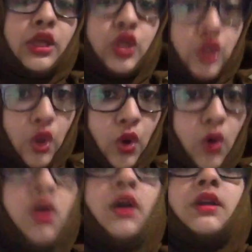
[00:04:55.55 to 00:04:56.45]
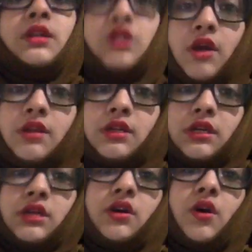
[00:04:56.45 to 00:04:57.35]
your
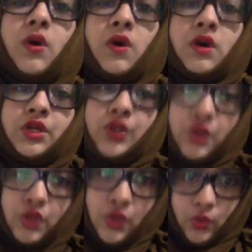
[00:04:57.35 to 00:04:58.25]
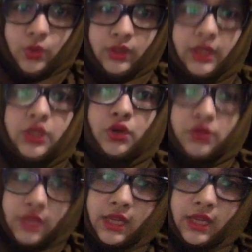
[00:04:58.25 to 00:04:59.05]
doctor should know that you're